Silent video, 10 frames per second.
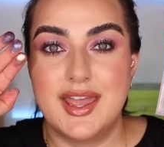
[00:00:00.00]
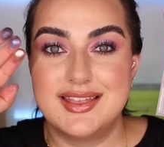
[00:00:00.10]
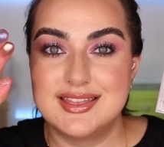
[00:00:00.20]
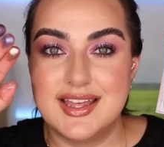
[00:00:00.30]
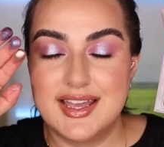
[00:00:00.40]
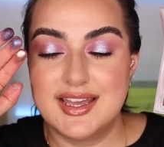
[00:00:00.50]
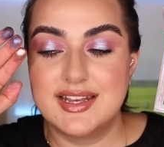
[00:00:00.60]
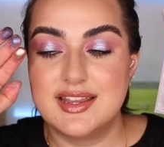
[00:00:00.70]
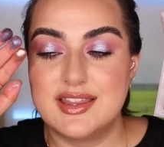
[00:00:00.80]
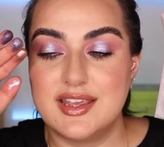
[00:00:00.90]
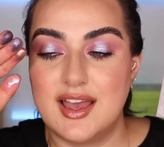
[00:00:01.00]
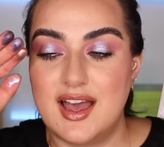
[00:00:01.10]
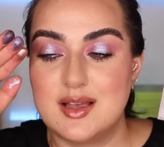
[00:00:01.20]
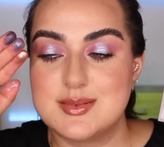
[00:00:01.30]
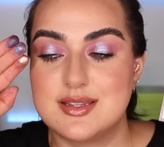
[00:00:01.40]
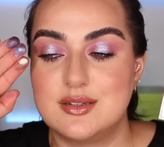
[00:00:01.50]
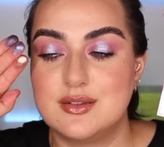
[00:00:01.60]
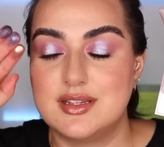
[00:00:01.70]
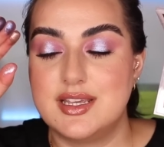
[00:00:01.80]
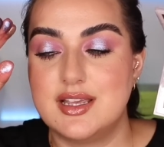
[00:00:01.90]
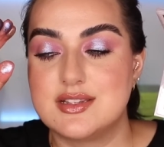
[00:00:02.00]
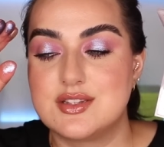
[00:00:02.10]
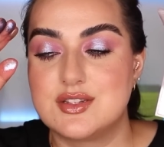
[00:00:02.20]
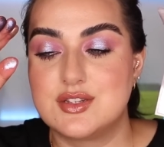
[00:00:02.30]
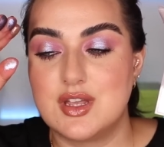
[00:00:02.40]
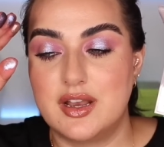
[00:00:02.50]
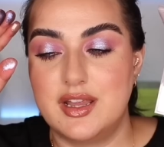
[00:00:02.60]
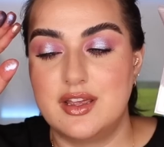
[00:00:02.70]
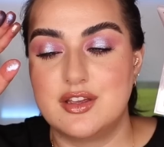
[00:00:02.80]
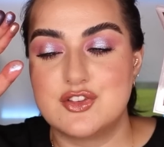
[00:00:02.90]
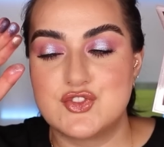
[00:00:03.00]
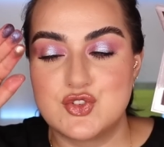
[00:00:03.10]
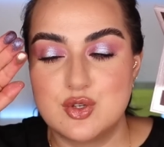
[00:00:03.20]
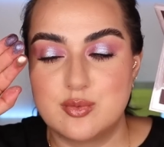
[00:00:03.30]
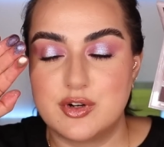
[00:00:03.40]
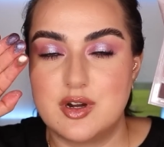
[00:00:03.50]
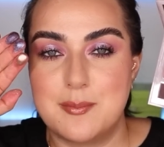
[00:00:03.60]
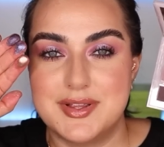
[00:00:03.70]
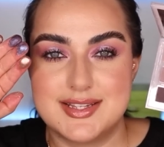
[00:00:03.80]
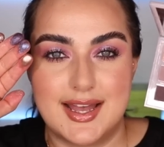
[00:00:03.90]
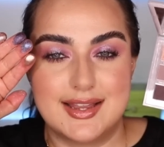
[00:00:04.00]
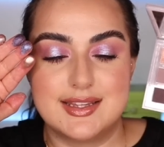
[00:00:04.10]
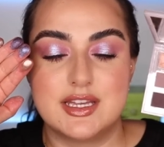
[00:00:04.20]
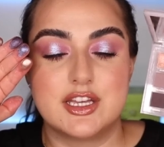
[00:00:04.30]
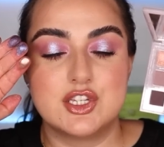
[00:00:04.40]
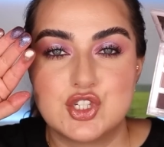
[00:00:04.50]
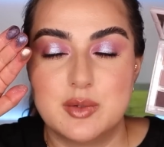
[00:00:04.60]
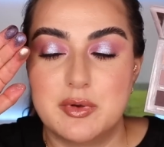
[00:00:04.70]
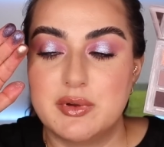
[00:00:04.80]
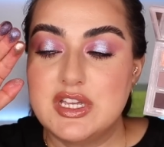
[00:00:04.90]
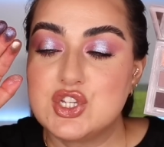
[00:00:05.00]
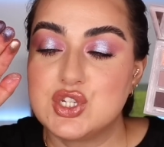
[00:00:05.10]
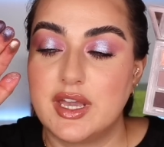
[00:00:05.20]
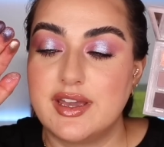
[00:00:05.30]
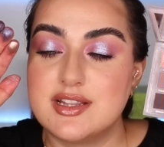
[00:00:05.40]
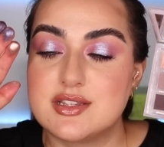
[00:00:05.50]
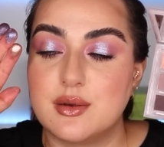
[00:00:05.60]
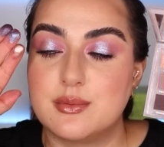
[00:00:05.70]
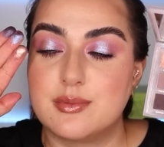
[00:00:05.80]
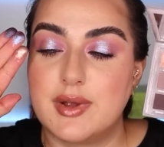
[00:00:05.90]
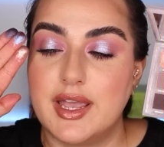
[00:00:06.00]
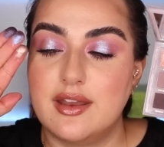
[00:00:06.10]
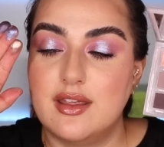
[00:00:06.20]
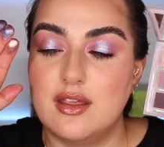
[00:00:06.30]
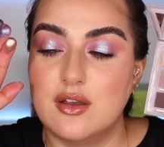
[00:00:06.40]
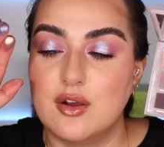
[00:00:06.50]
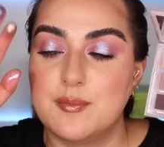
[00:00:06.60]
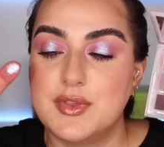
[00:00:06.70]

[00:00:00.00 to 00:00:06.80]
And then the absolutely stunning, super metallic, shimmery shades right here.